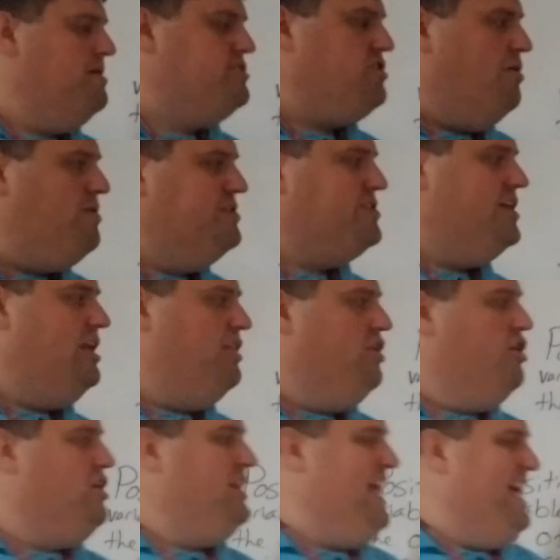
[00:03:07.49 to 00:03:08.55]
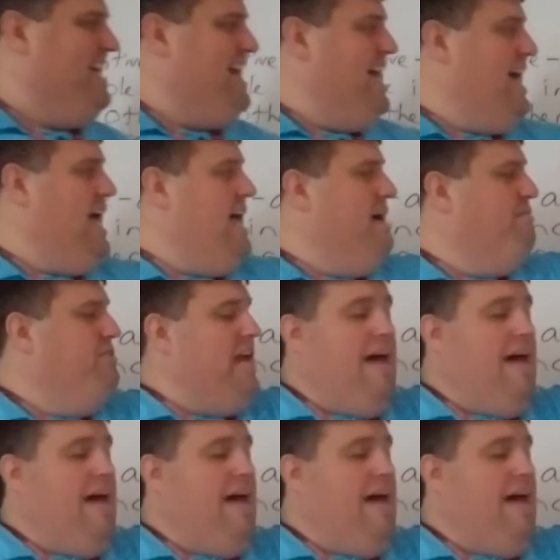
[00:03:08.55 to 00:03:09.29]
is always going to look like it would